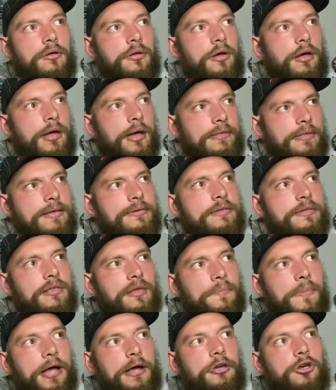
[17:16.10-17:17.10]
And that's in the
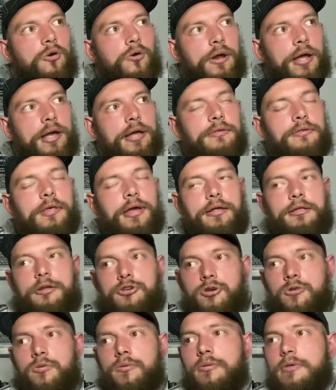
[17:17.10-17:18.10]
back of your head then, and
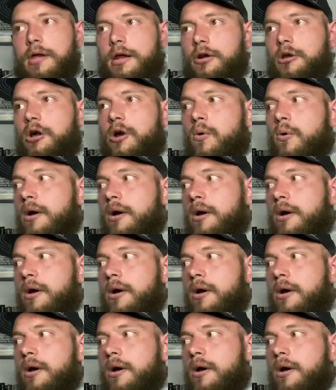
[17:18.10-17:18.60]
you there go